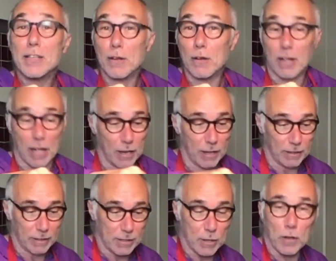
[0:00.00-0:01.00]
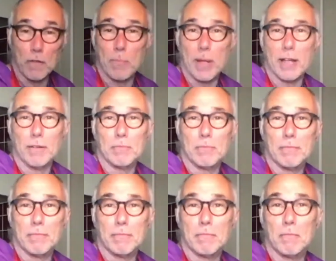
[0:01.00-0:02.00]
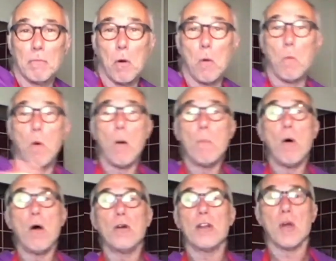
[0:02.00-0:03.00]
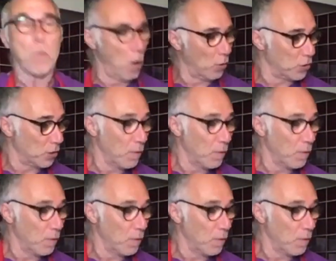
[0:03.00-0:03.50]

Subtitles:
a slug of beer. What more do you want?